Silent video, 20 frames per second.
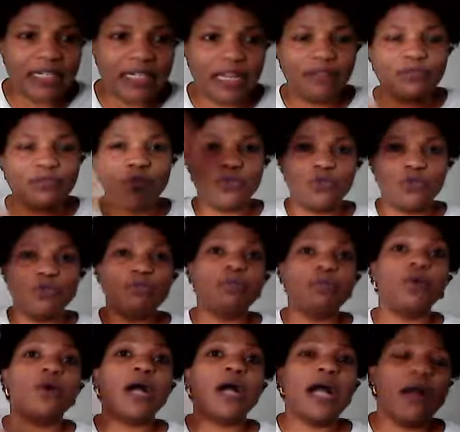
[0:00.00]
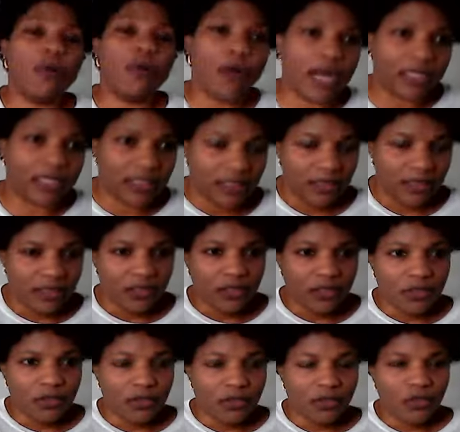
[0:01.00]
They have to do more hours.
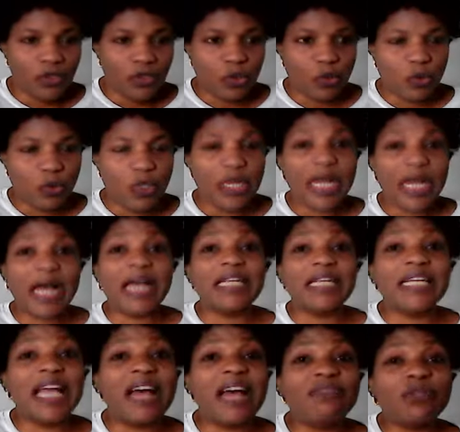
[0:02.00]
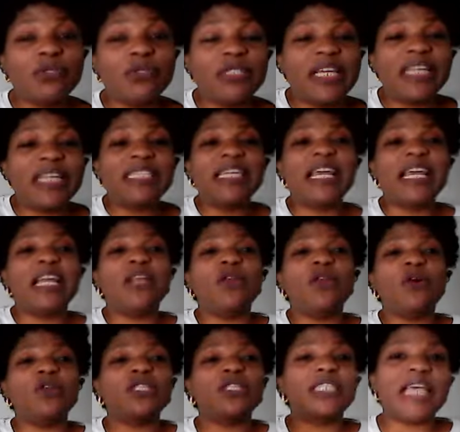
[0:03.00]
So, and it has to take them a
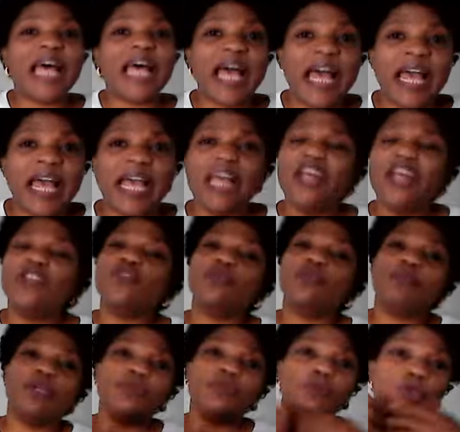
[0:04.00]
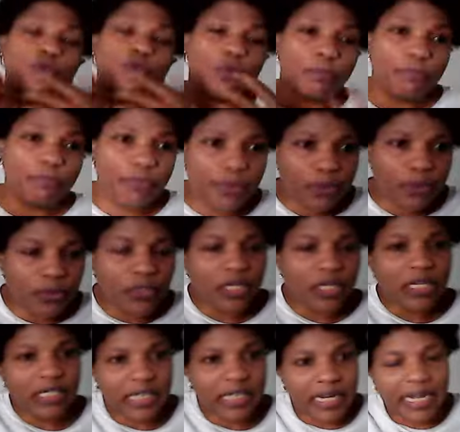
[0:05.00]
long time to be able to build
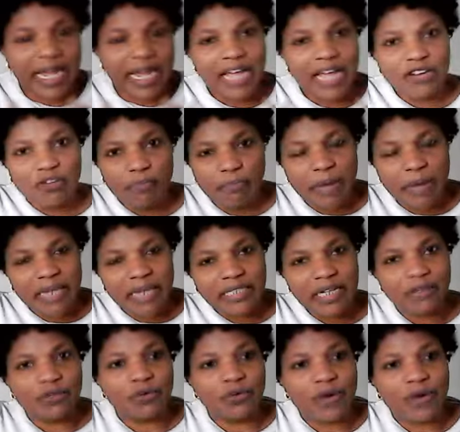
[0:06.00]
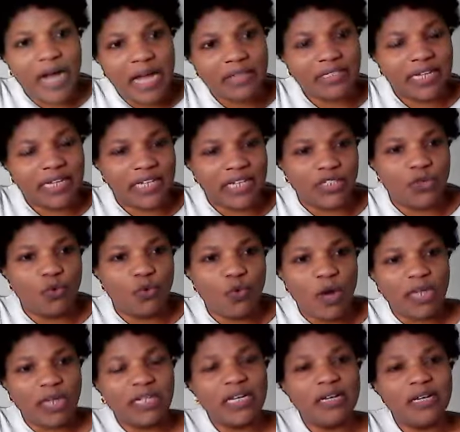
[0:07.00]
the kind of pattern of house that they
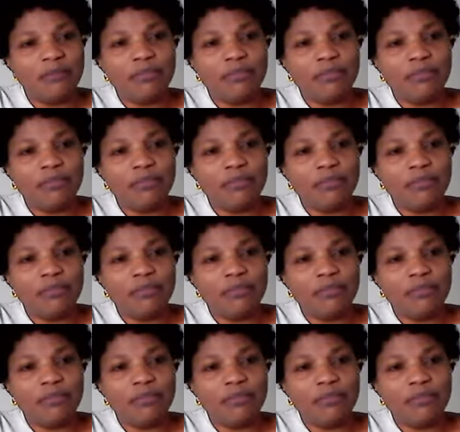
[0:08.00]
want.